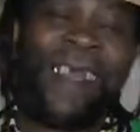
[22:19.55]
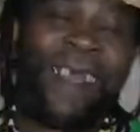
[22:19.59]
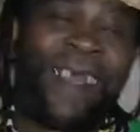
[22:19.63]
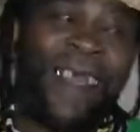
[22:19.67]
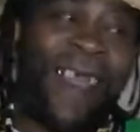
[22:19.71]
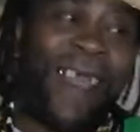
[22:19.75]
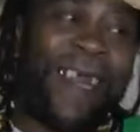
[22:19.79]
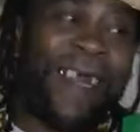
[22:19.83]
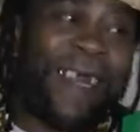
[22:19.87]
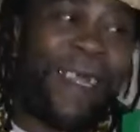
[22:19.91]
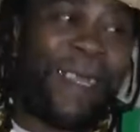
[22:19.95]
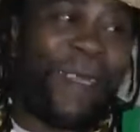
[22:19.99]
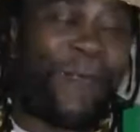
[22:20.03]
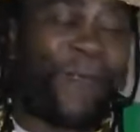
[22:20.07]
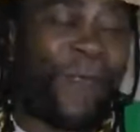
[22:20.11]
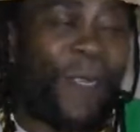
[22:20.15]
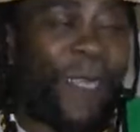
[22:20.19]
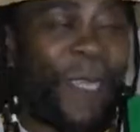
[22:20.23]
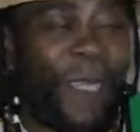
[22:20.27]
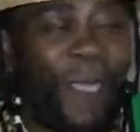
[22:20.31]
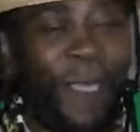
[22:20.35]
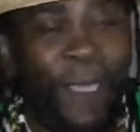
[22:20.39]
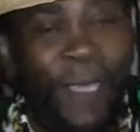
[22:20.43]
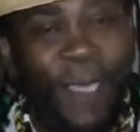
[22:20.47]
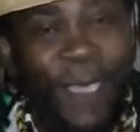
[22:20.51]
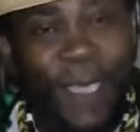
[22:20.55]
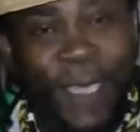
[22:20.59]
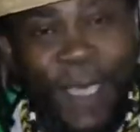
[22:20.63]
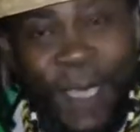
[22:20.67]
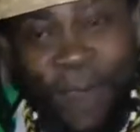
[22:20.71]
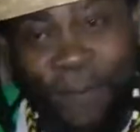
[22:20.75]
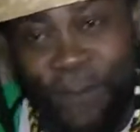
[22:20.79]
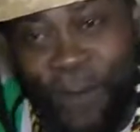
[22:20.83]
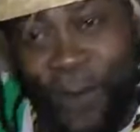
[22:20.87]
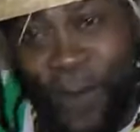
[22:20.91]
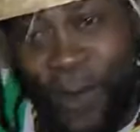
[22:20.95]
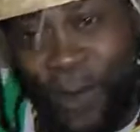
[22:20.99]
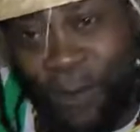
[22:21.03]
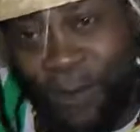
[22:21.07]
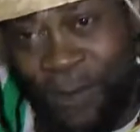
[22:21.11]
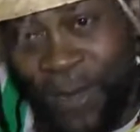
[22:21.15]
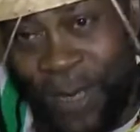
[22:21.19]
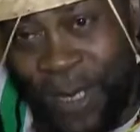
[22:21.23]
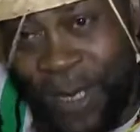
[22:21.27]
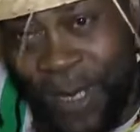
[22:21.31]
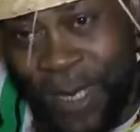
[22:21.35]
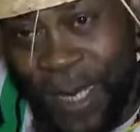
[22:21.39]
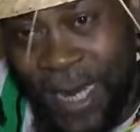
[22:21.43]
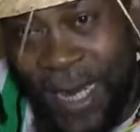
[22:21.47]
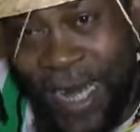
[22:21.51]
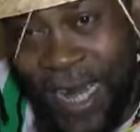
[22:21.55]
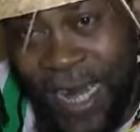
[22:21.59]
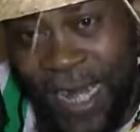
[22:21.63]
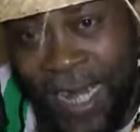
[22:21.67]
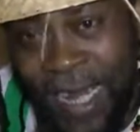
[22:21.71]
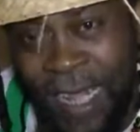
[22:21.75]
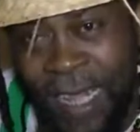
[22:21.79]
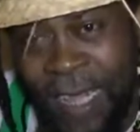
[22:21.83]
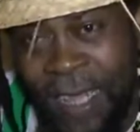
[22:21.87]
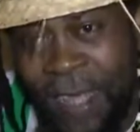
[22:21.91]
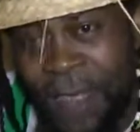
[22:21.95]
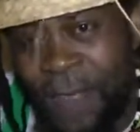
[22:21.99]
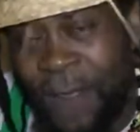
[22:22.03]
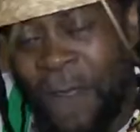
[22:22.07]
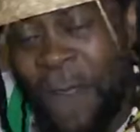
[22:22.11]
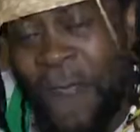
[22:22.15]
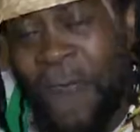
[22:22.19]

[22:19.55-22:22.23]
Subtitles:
Because this teaching is about Mr. Death.